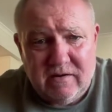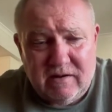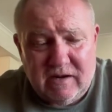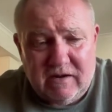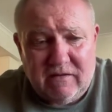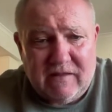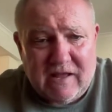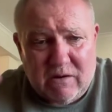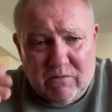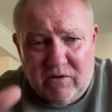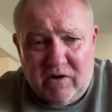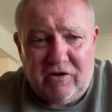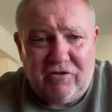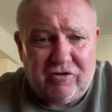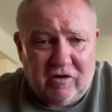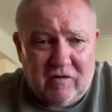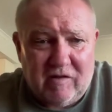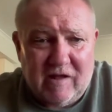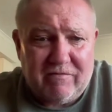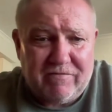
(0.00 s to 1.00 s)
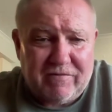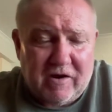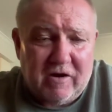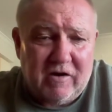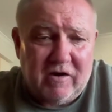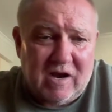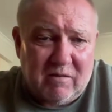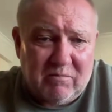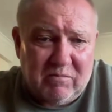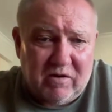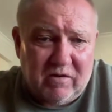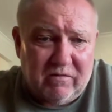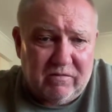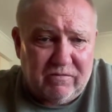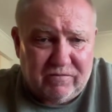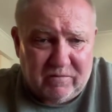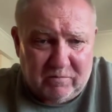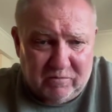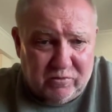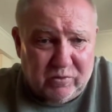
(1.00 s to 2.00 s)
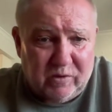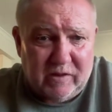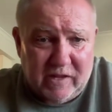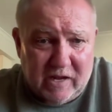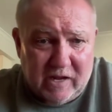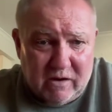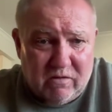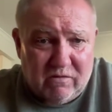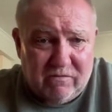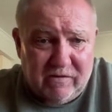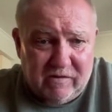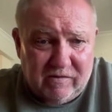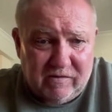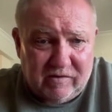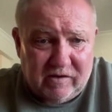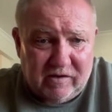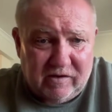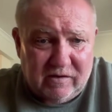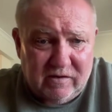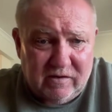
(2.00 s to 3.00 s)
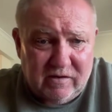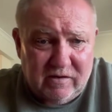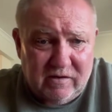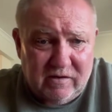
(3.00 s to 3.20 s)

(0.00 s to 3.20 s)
and that would issue that phone number from Twilio, obviously.